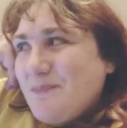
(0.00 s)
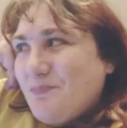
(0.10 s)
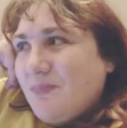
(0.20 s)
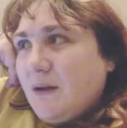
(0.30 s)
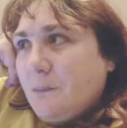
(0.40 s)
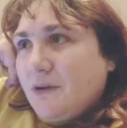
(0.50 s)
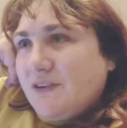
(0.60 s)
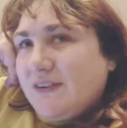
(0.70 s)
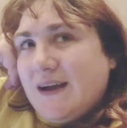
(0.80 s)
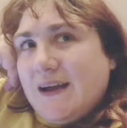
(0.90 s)
Plus
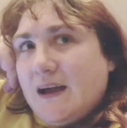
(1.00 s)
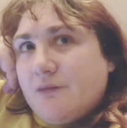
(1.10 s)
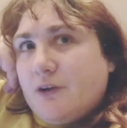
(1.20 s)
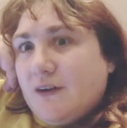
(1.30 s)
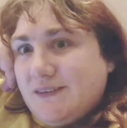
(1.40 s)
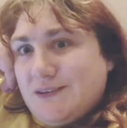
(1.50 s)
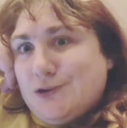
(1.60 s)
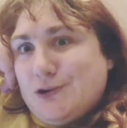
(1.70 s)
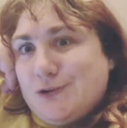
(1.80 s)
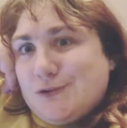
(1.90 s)
I have an
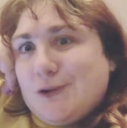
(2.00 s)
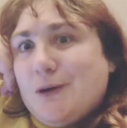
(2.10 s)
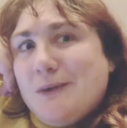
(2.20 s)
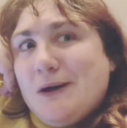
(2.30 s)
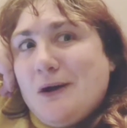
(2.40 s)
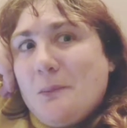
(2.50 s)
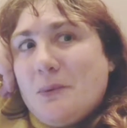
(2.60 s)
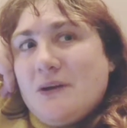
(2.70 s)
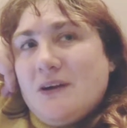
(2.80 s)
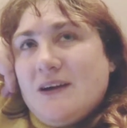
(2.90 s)
audition coming up
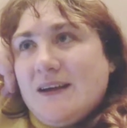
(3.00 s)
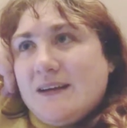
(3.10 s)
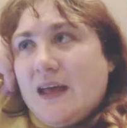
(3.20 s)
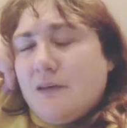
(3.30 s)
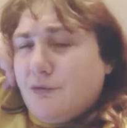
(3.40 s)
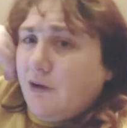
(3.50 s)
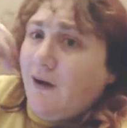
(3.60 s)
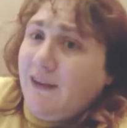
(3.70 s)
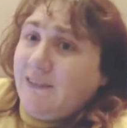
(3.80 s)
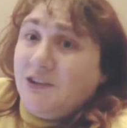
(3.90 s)
again for
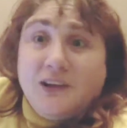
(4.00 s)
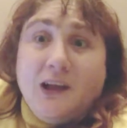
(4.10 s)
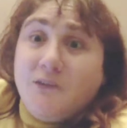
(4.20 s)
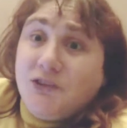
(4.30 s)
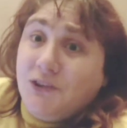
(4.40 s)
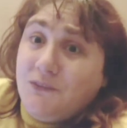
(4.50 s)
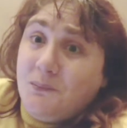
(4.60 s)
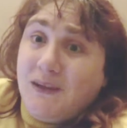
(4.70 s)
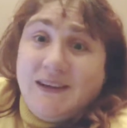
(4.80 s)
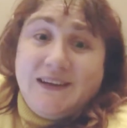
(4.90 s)
college. A lot of stuff at the
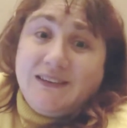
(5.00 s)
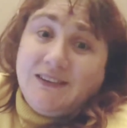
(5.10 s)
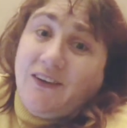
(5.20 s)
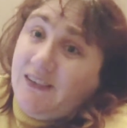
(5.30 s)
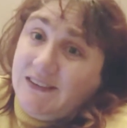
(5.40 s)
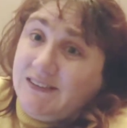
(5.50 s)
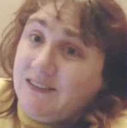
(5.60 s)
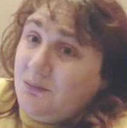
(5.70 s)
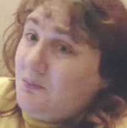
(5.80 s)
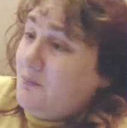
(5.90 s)
minute is college
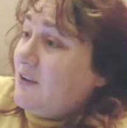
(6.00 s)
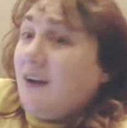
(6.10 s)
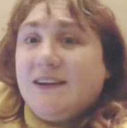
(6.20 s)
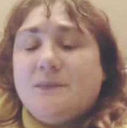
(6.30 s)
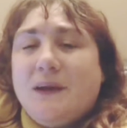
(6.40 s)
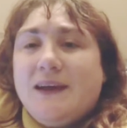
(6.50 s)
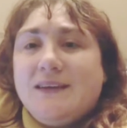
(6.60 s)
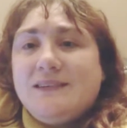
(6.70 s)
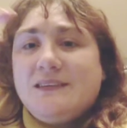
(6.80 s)
based.